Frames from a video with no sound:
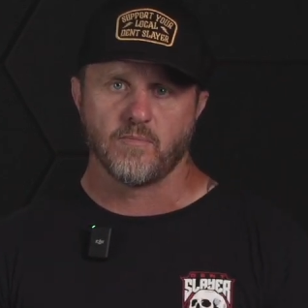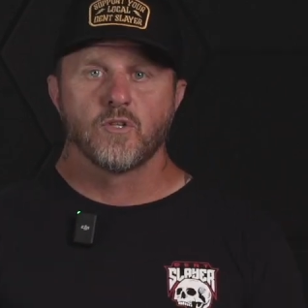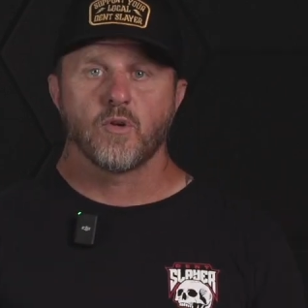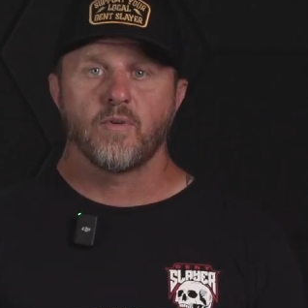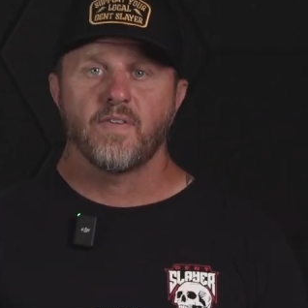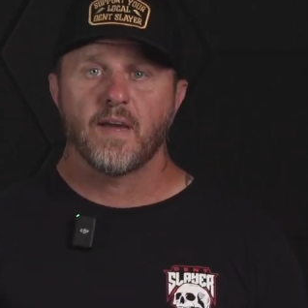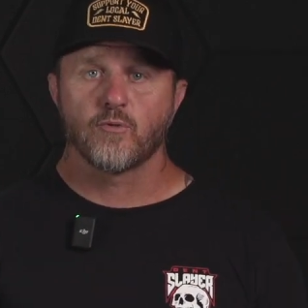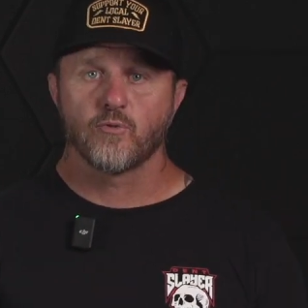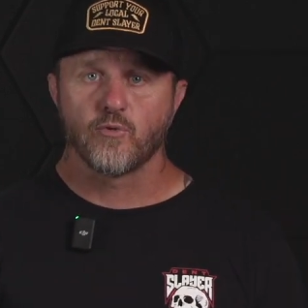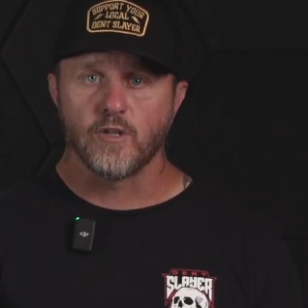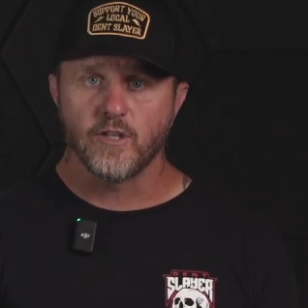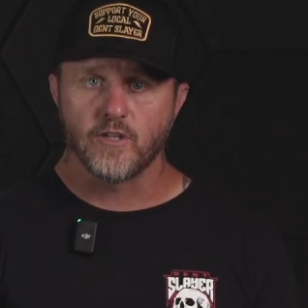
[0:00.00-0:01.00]
So we've had
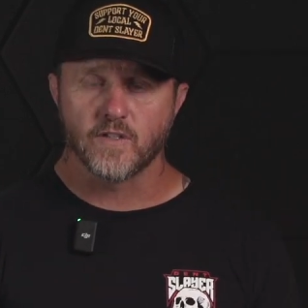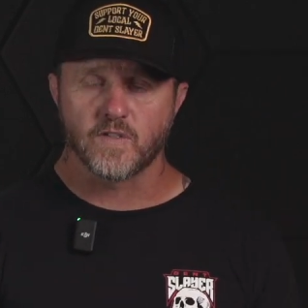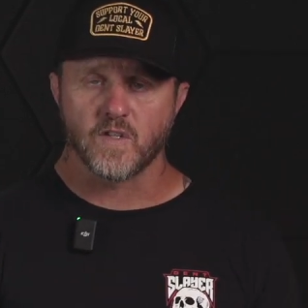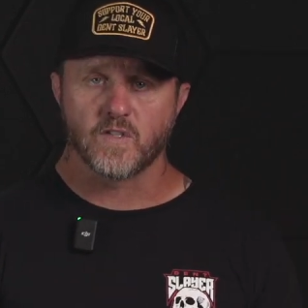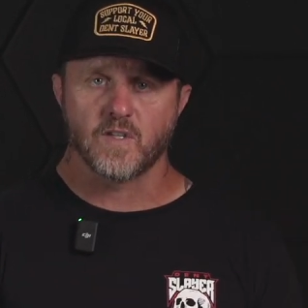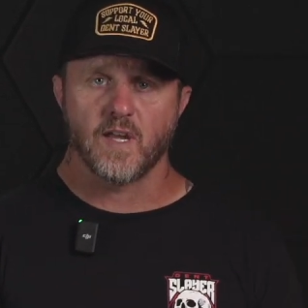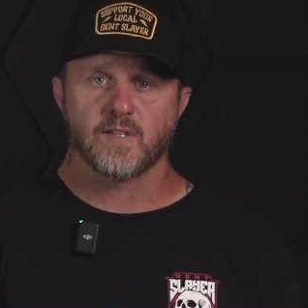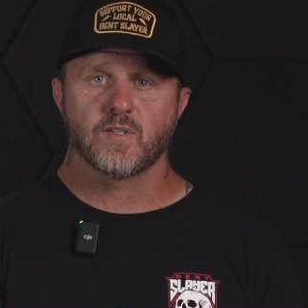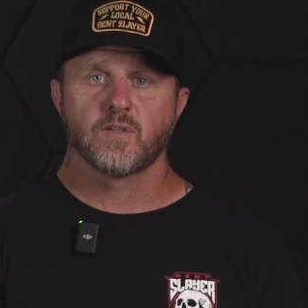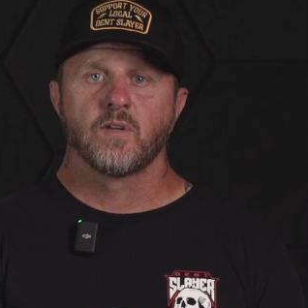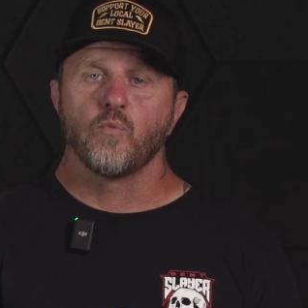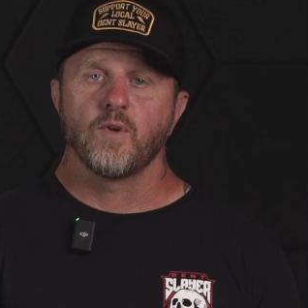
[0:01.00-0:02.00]
really good
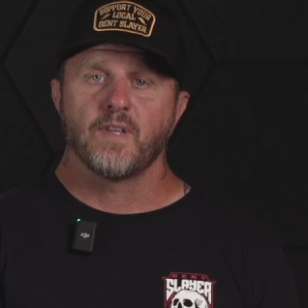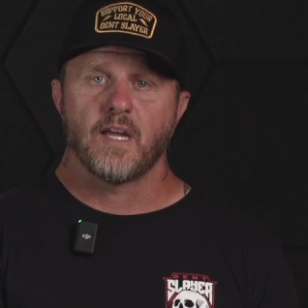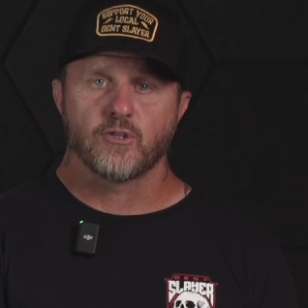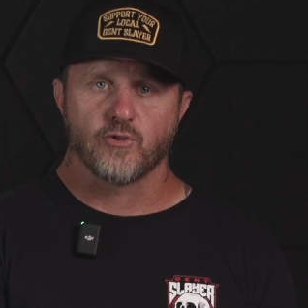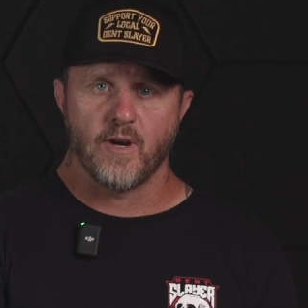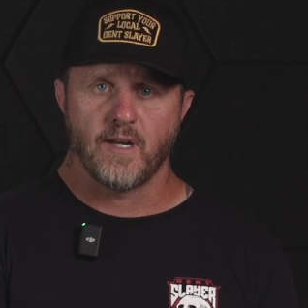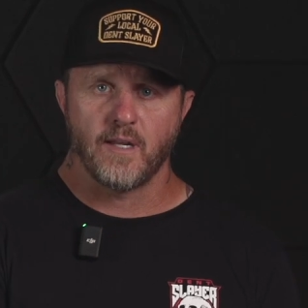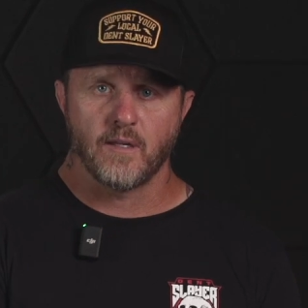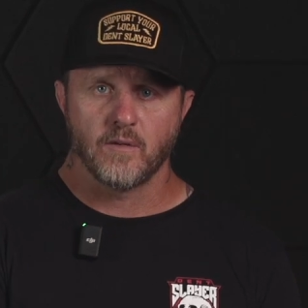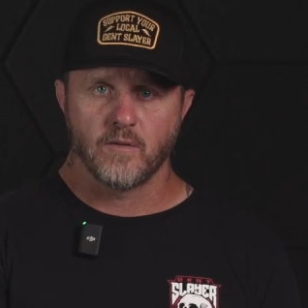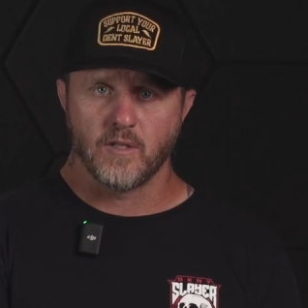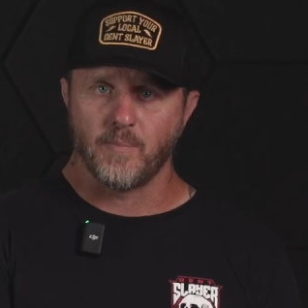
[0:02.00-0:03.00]
success when that
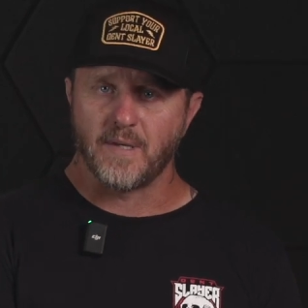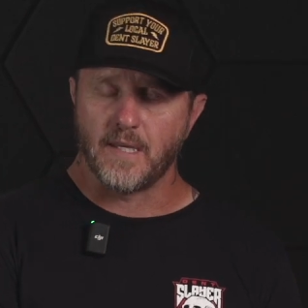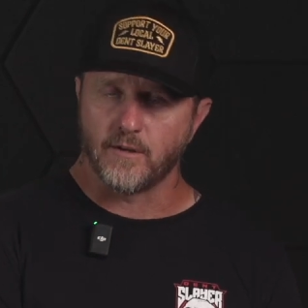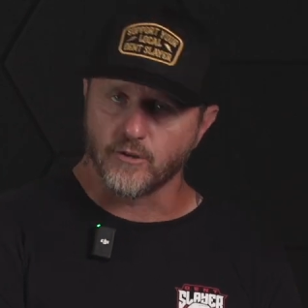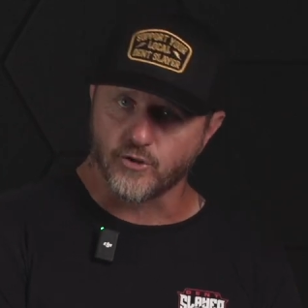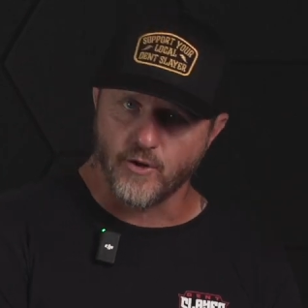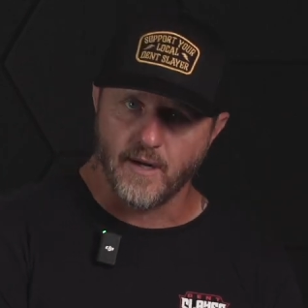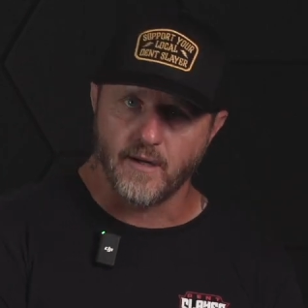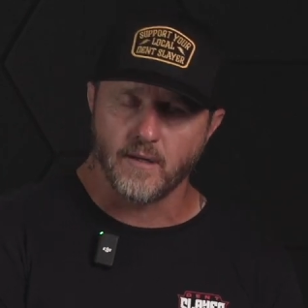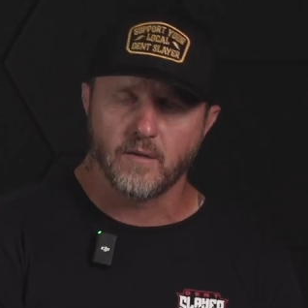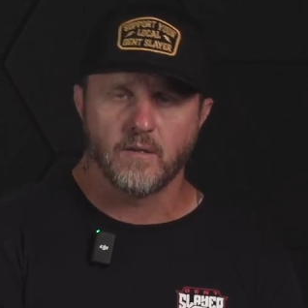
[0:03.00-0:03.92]
training, the beginner training,